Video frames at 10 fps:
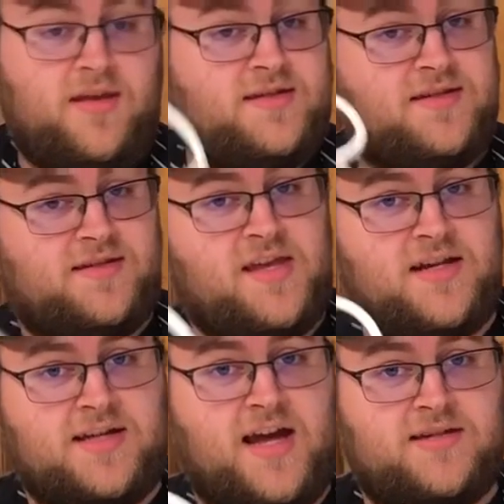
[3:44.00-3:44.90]
This is the
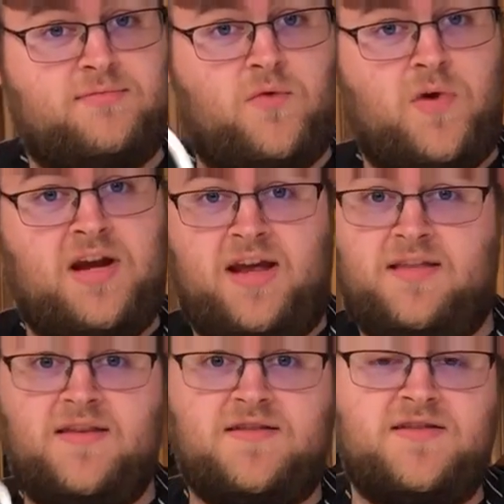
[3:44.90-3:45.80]
attachment we
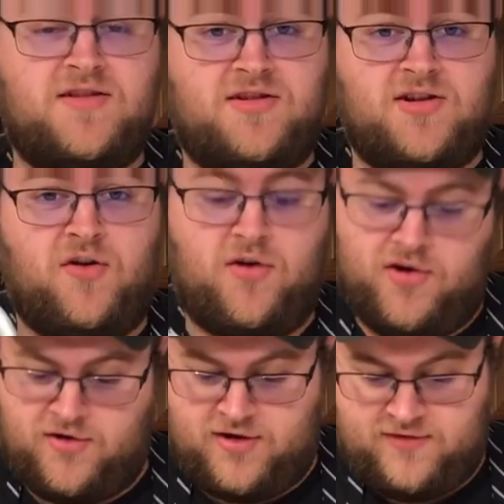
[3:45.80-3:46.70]
need. This is a dough
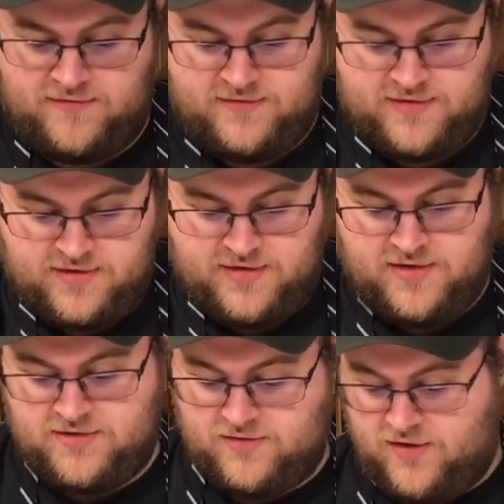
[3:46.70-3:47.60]
hook.
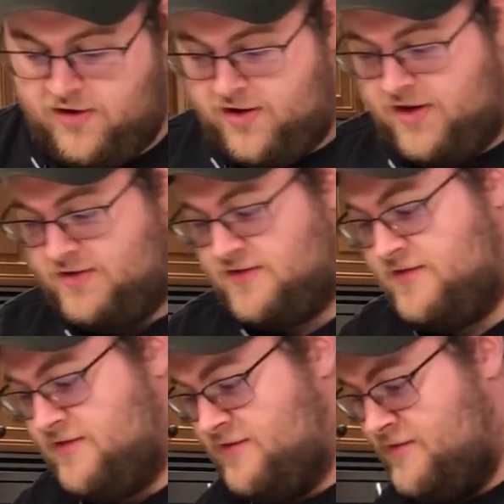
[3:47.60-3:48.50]
So there it is.